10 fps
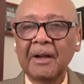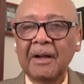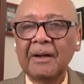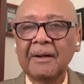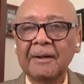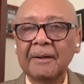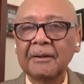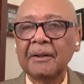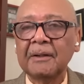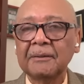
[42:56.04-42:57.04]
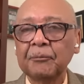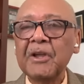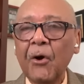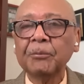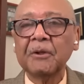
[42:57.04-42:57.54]

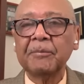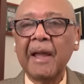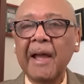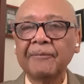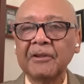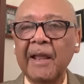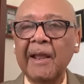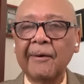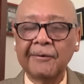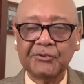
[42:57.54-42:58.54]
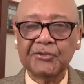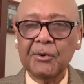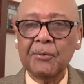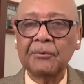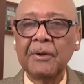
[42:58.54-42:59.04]
We hope to have it aired
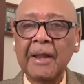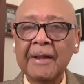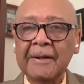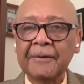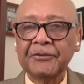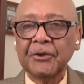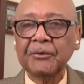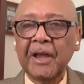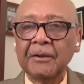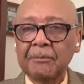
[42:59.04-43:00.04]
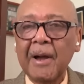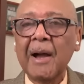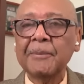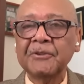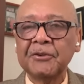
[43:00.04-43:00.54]
soon so that
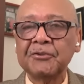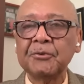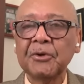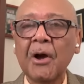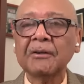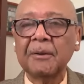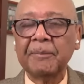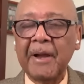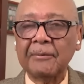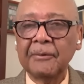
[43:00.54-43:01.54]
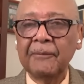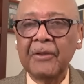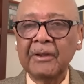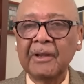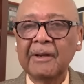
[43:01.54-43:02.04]
moms that you talked about
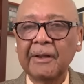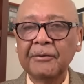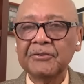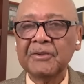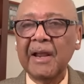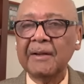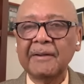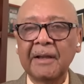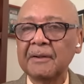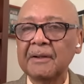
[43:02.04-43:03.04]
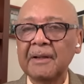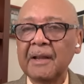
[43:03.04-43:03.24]
can understand that